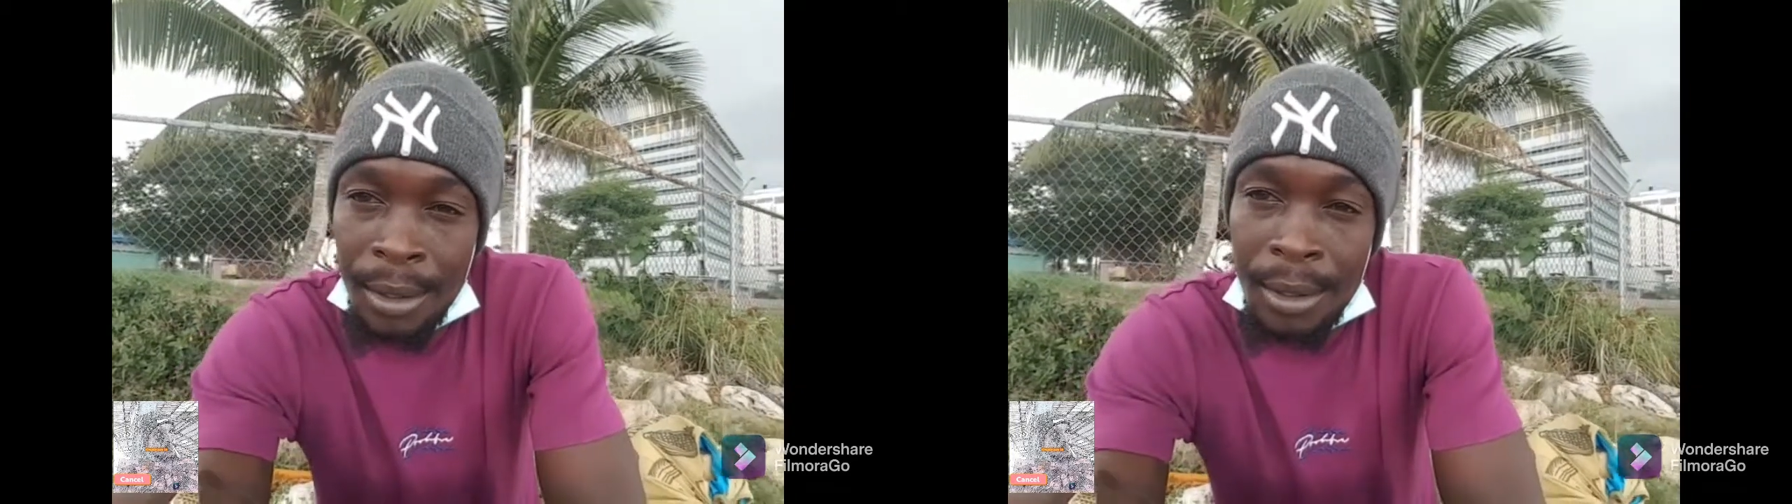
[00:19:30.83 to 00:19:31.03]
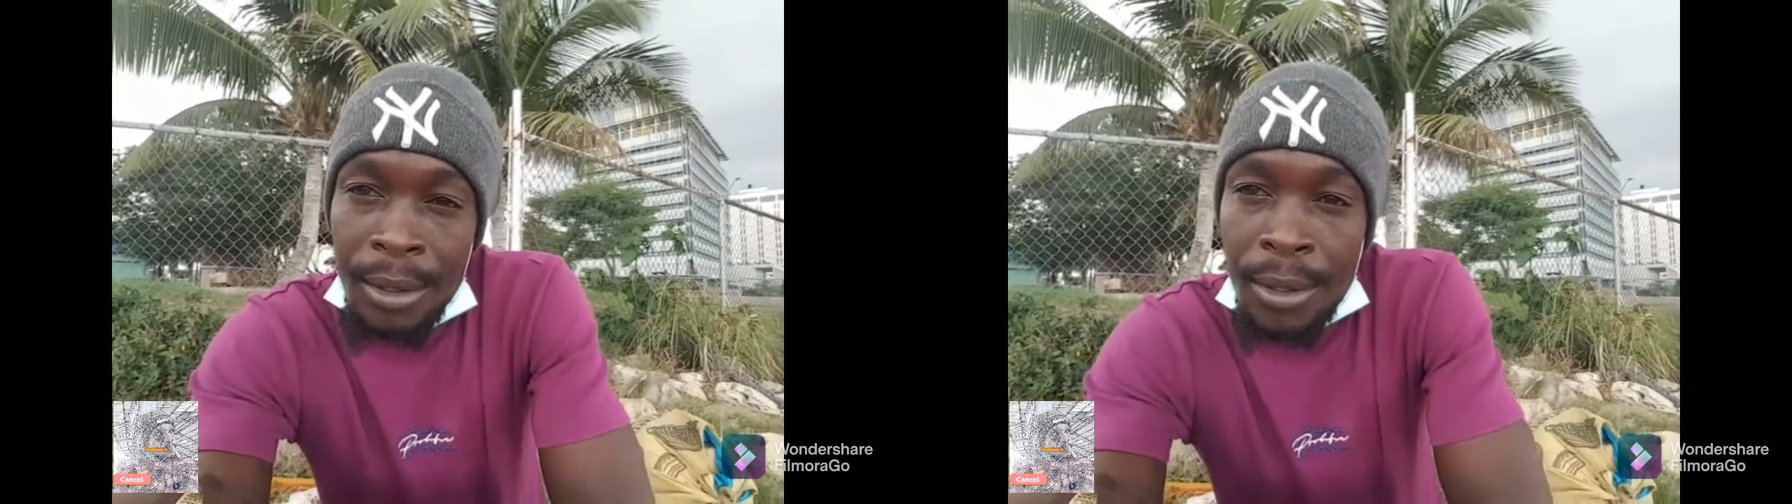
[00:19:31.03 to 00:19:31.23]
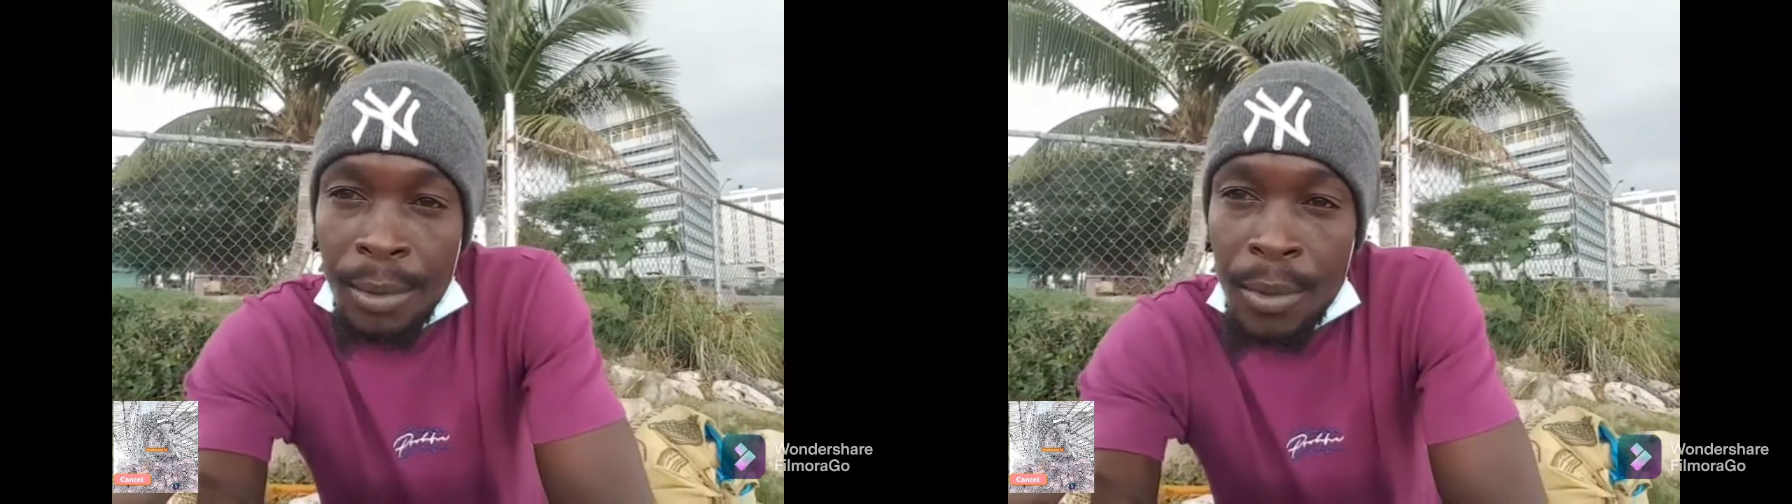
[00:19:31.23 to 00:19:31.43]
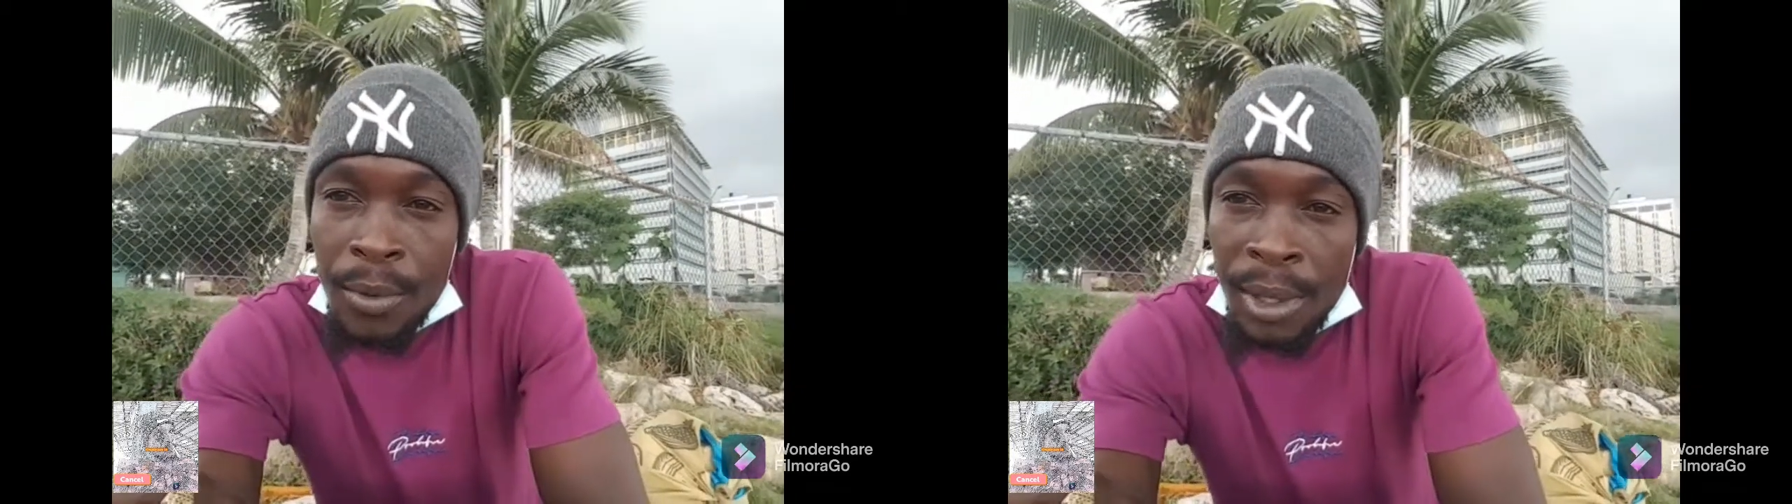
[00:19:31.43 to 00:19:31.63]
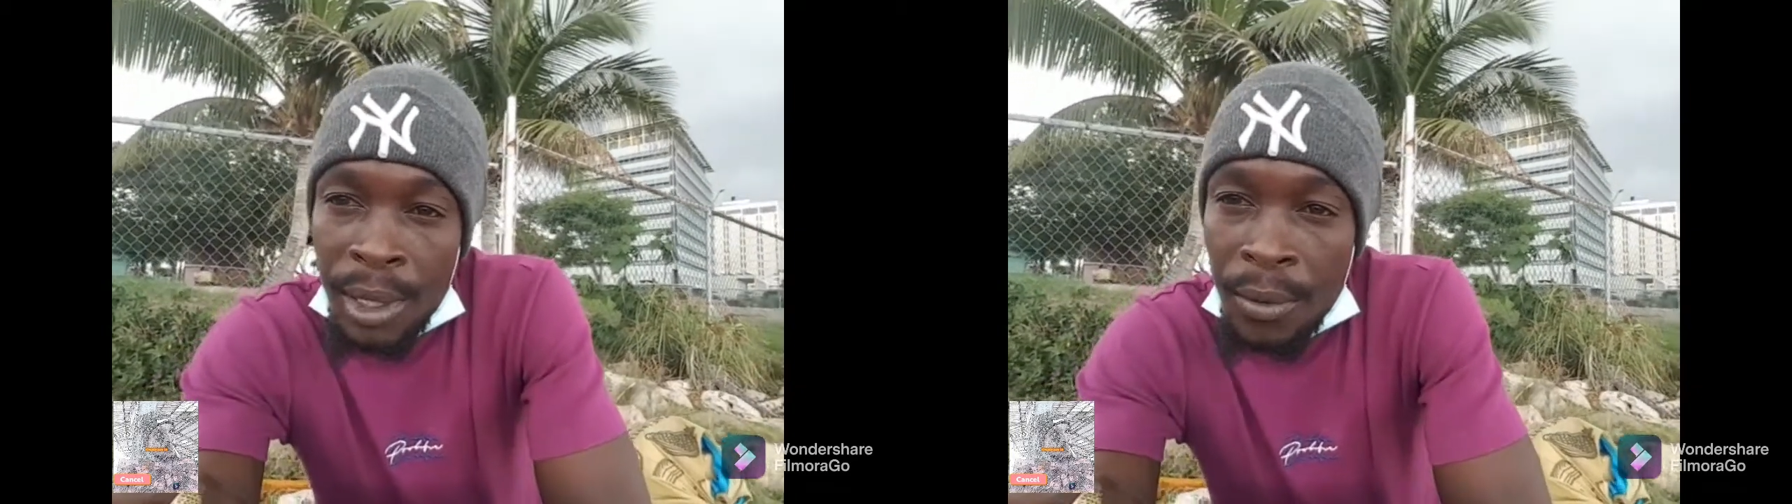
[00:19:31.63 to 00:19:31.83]
certain
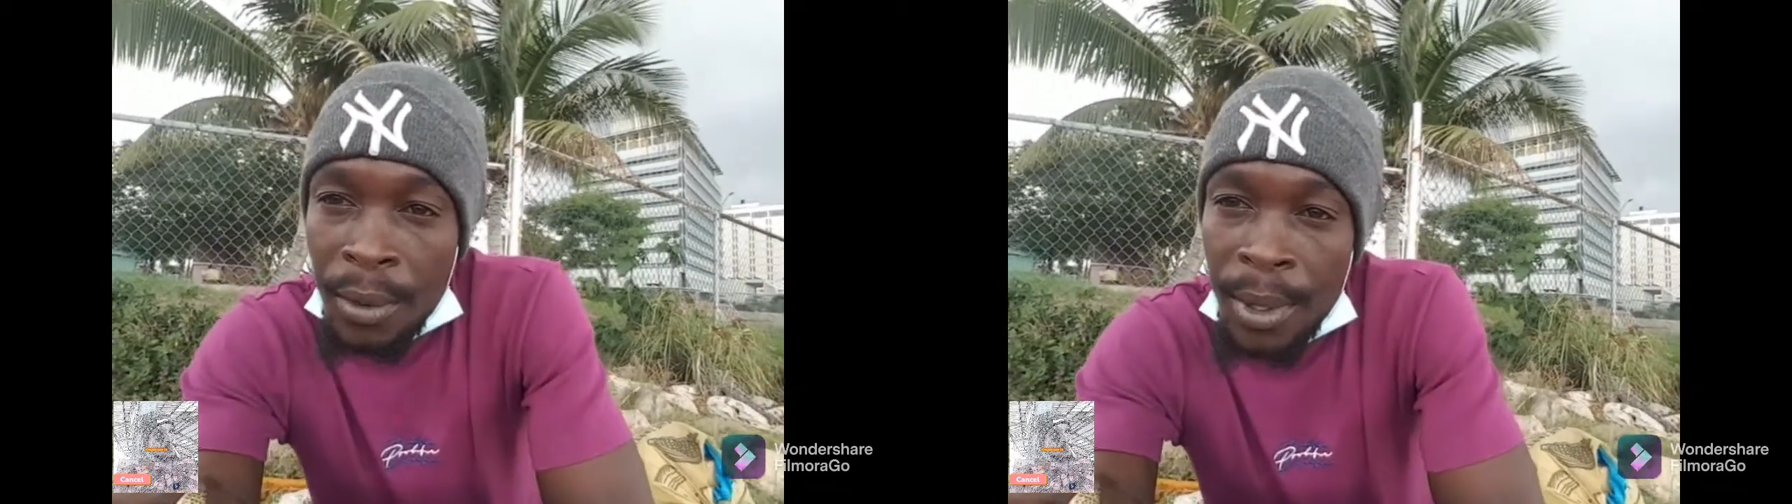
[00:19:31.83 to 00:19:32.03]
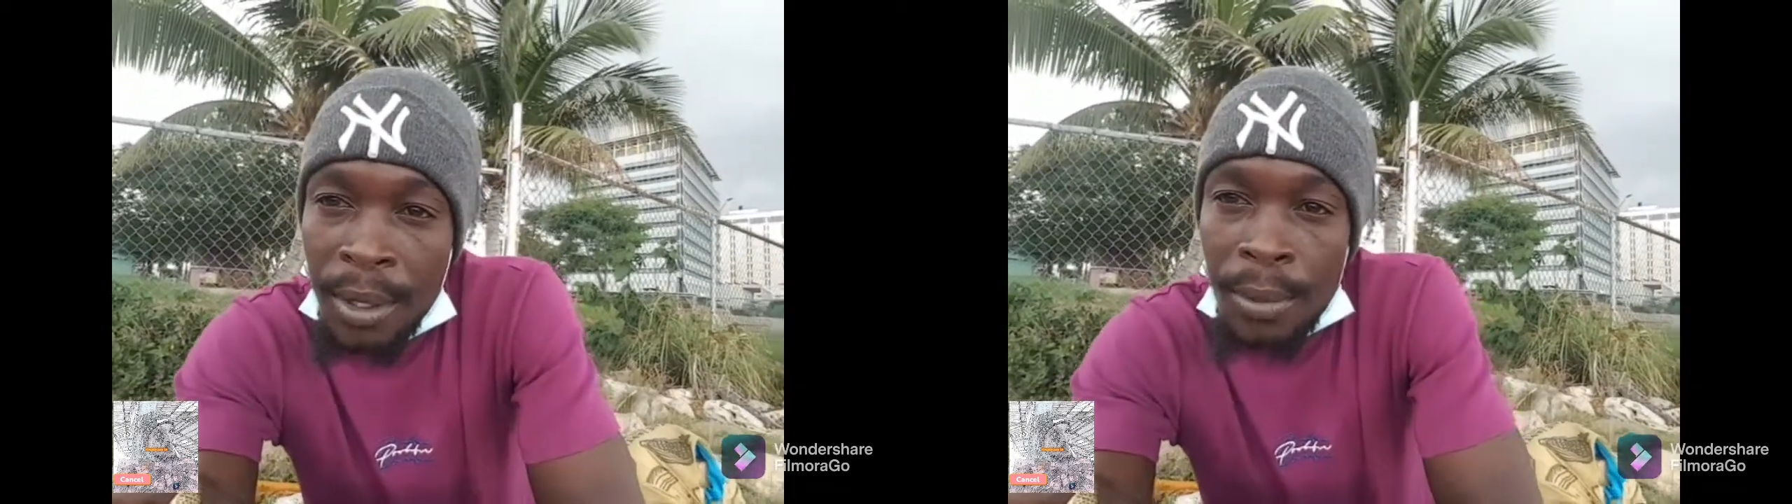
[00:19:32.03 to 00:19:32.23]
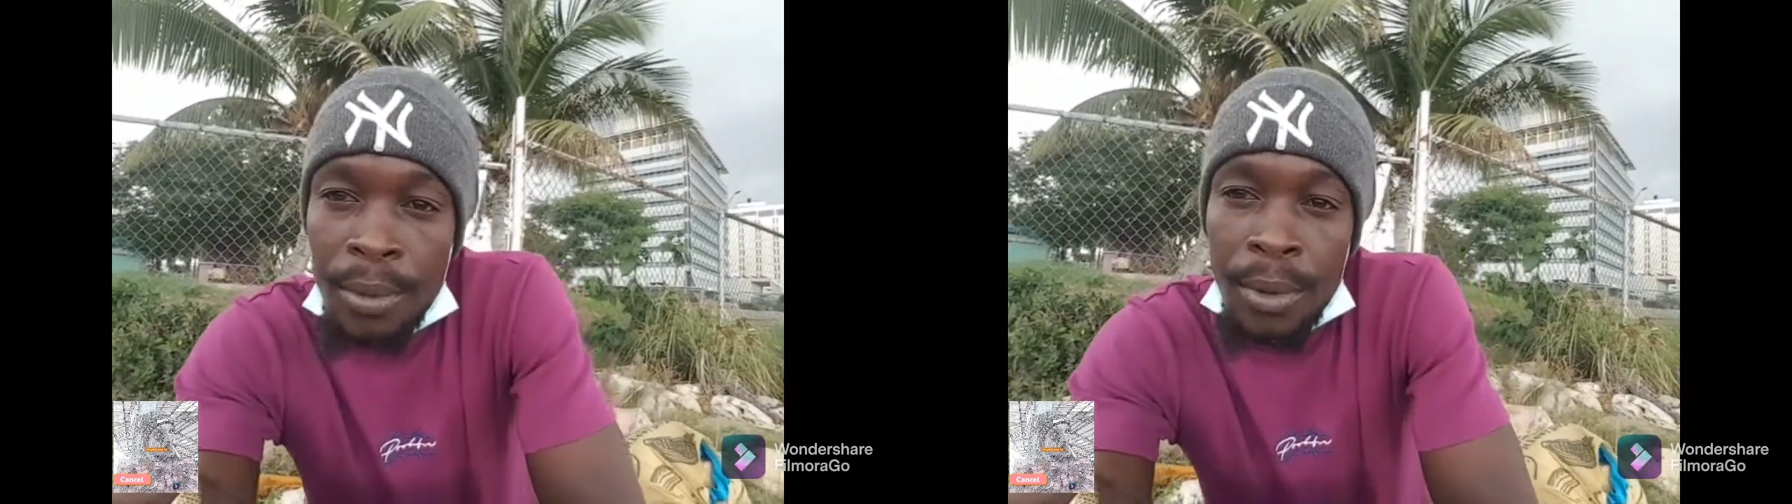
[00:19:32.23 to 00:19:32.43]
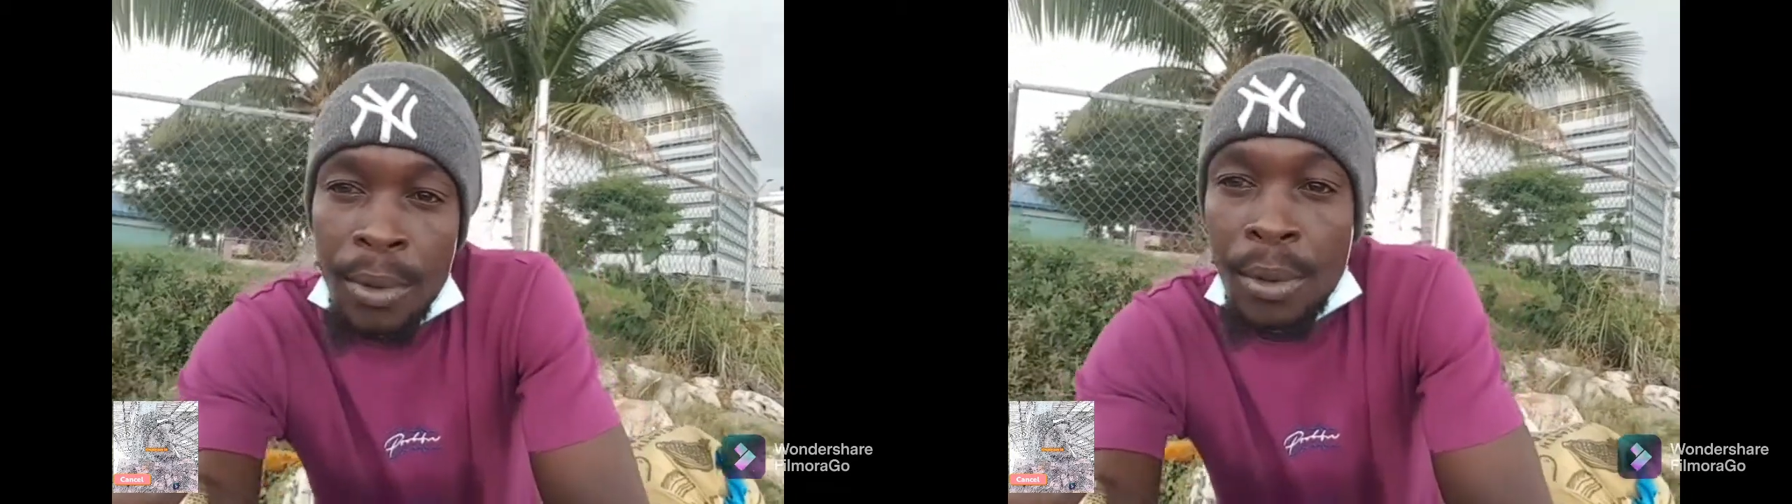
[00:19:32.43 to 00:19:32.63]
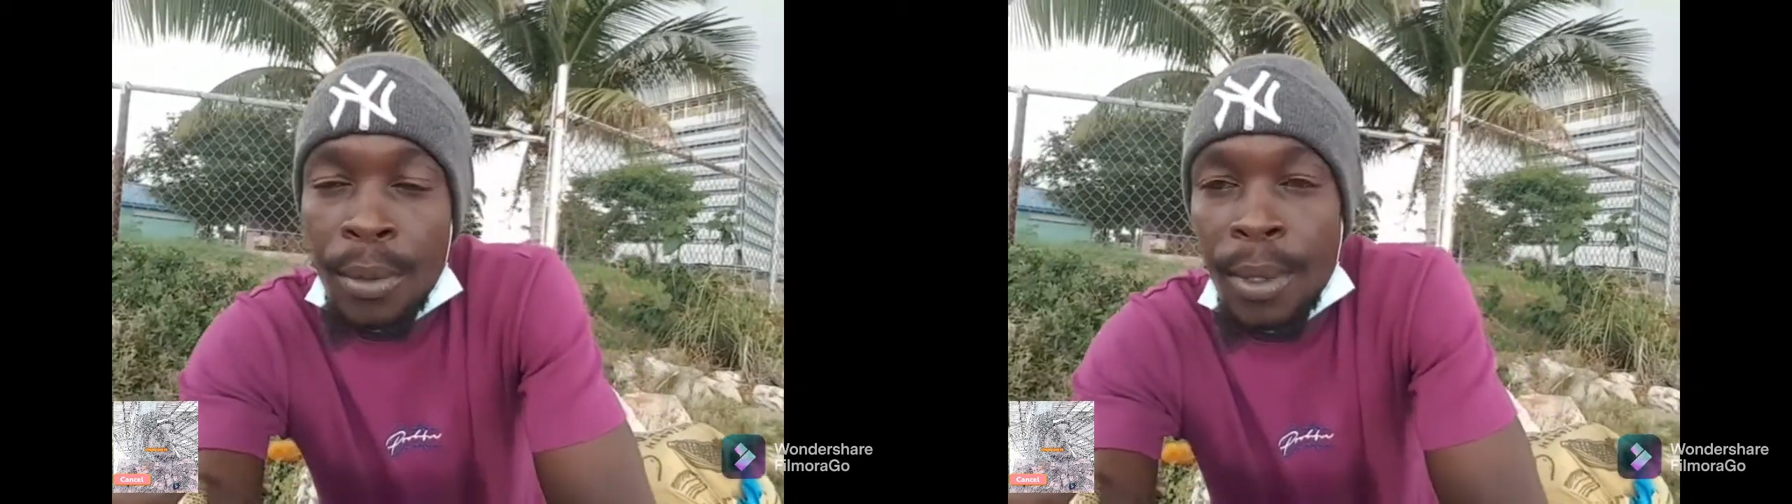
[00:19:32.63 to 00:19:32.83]
music when I go put
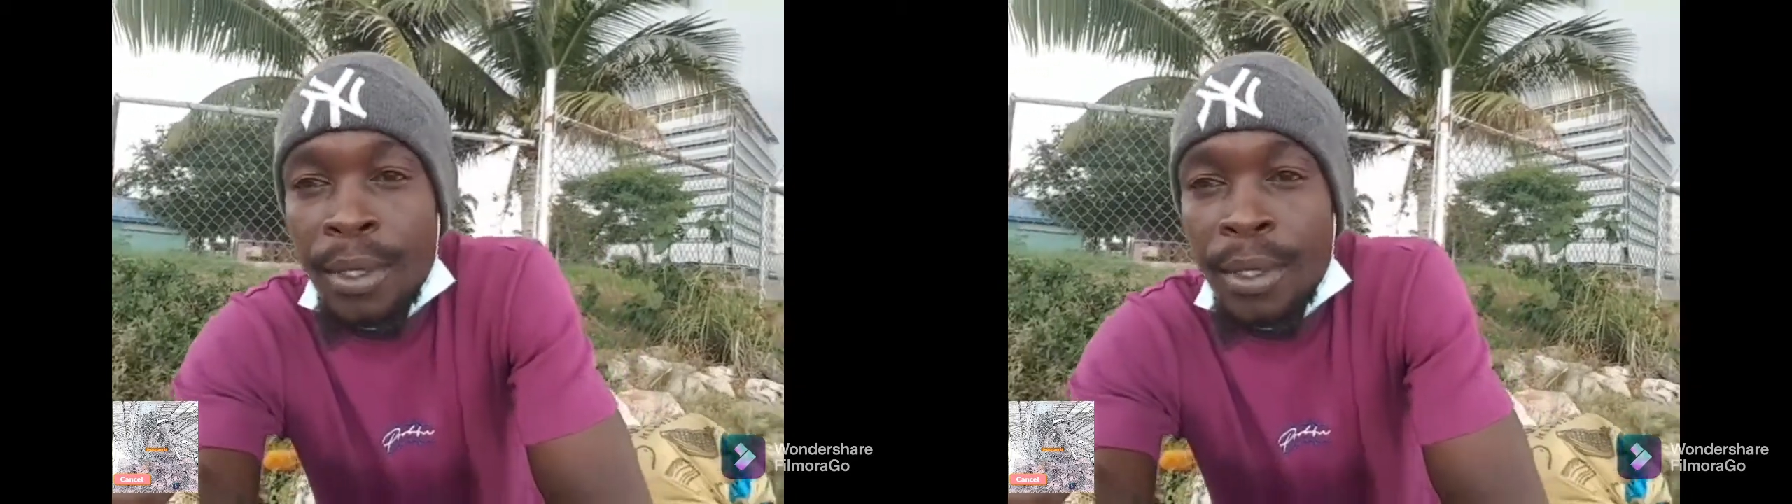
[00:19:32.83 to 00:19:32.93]
out,